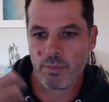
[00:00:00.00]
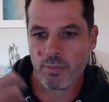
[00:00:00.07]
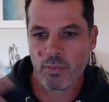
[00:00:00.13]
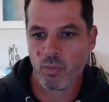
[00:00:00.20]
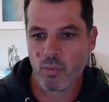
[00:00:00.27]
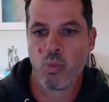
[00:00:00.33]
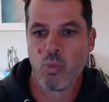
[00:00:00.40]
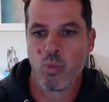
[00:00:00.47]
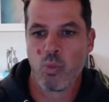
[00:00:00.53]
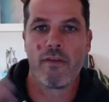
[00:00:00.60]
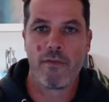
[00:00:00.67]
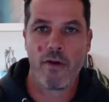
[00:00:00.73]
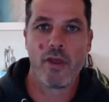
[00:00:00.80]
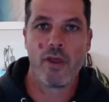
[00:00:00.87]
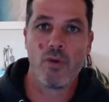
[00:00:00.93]
what are the
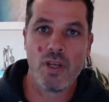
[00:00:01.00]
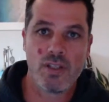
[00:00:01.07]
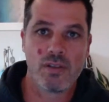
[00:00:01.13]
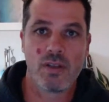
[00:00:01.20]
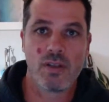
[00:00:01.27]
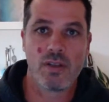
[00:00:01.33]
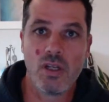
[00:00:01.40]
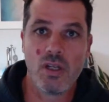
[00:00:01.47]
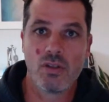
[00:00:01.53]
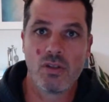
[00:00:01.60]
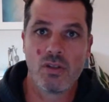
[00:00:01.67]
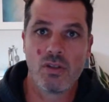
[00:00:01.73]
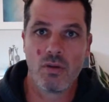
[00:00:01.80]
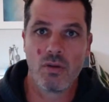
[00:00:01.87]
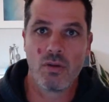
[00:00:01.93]
further reasons that you need to
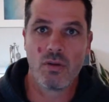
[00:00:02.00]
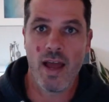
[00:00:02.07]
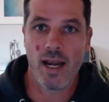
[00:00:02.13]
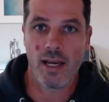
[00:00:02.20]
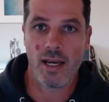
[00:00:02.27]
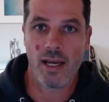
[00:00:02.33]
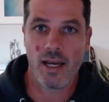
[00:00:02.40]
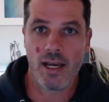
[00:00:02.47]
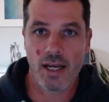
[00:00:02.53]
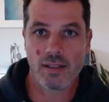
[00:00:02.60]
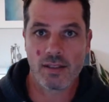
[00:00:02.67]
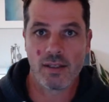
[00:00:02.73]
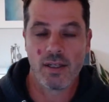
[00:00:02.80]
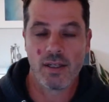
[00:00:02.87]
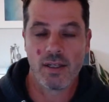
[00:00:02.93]
validate, right?
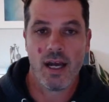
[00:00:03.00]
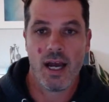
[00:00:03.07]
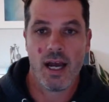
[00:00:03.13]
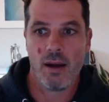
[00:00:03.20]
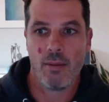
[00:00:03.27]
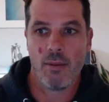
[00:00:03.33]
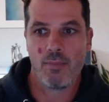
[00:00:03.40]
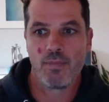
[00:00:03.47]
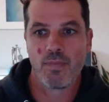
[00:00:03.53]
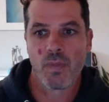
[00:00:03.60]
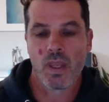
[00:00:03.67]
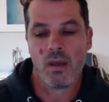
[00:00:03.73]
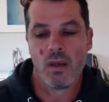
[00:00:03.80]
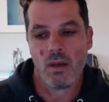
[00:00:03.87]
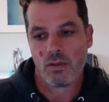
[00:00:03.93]

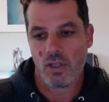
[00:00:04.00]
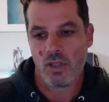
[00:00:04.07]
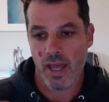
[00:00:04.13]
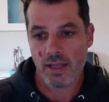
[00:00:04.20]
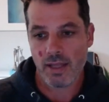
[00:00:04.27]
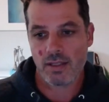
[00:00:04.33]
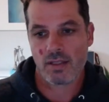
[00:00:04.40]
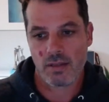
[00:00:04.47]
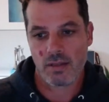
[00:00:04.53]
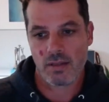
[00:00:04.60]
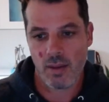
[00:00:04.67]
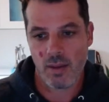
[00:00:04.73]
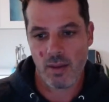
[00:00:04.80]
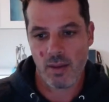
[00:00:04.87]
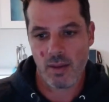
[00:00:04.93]
So that's step
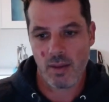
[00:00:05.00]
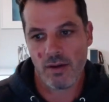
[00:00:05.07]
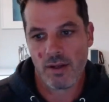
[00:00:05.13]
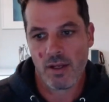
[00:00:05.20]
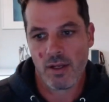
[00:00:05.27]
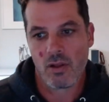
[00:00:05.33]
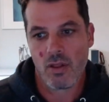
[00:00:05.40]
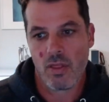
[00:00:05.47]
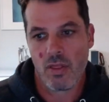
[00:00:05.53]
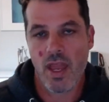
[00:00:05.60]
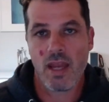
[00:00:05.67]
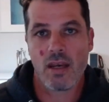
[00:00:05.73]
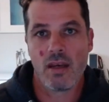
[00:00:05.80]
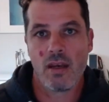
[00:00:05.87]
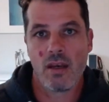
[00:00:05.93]
one.
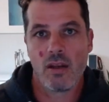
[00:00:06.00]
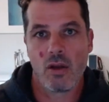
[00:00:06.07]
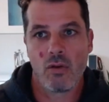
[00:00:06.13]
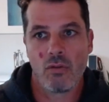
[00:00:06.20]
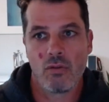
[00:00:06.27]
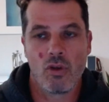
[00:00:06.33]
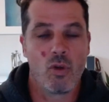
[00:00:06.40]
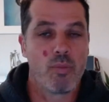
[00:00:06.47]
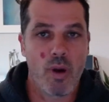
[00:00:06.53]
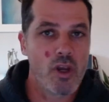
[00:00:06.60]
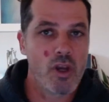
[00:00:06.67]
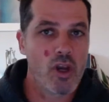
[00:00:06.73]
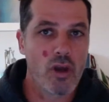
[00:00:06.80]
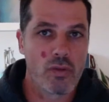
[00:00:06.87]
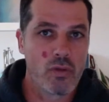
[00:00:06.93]
Then you'll probably
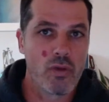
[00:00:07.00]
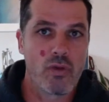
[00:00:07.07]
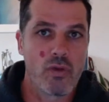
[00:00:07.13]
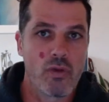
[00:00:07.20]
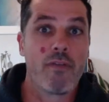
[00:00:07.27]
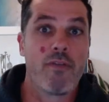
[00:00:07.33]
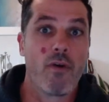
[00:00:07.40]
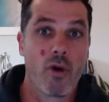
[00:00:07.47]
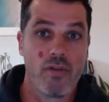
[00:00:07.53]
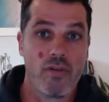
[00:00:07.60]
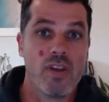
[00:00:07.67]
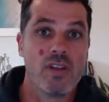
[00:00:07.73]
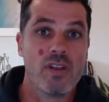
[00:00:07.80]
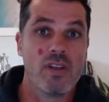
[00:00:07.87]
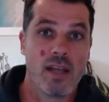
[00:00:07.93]
go through 3 or 4 of
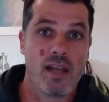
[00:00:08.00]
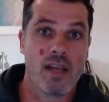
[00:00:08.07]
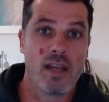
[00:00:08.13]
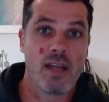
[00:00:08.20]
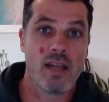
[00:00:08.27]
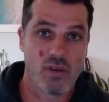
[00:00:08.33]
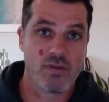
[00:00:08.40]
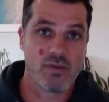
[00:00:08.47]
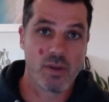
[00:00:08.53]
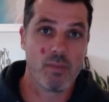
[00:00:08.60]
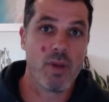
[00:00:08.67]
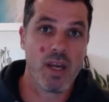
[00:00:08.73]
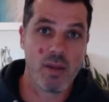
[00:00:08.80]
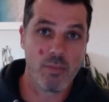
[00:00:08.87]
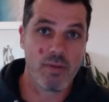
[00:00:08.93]
these attempts of
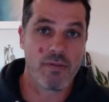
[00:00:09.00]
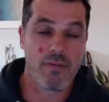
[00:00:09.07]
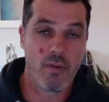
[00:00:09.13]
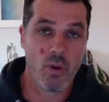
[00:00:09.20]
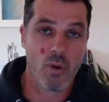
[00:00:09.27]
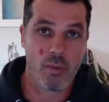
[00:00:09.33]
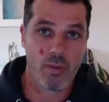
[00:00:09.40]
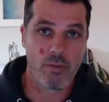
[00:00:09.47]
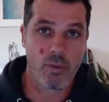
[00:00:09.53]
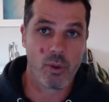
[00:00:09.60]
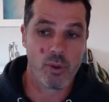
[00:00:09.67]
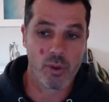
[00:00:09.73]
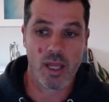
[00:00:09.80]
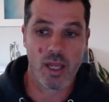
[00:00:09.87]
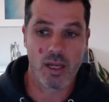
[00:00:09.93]
submitting before
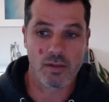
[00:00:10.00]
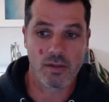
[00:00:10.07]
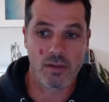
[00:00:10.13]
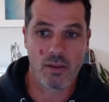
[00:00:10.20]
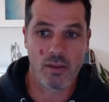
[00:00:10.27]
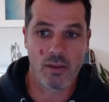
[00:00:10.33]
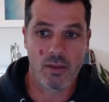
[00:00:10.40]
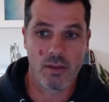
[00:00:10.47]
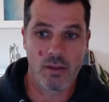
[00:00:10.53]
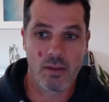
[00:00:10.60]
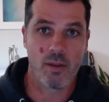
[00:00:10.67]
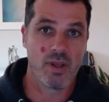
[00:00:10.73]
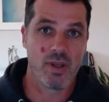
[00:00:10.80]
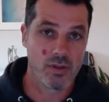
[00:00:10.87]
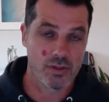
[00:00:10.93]
you'll get through an
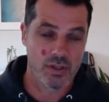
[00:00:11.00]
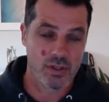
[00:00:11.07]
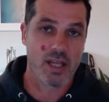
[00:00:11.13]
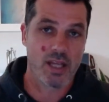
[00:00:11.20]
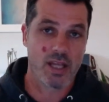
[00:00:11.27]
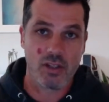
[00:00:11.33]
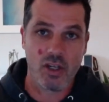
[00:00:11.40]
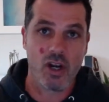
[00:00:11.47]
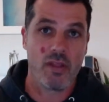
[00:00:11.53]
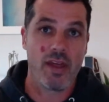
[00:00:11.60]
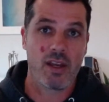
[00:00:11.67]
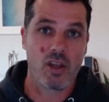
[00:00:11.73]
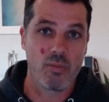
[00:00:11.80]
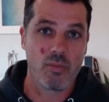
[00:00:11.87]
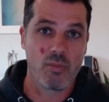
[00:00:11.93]
appeal. So that's,
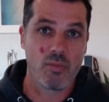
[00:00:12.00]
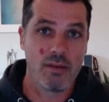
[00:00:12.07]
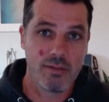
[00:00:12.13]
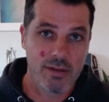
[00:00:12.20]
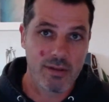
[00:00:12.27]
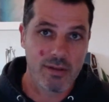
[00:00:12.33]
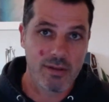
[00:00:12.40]
that could be